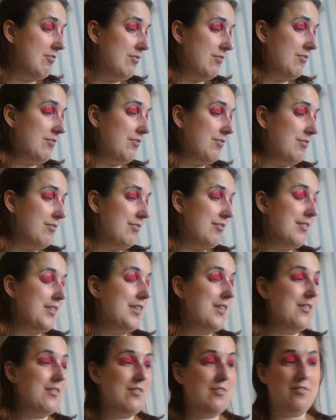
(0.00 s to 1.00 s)

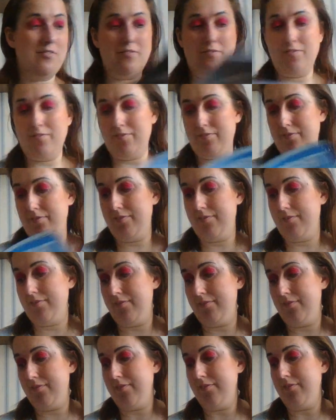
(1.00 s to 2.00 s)

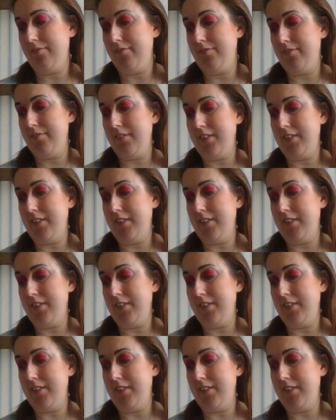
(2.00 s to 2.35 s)
(silence)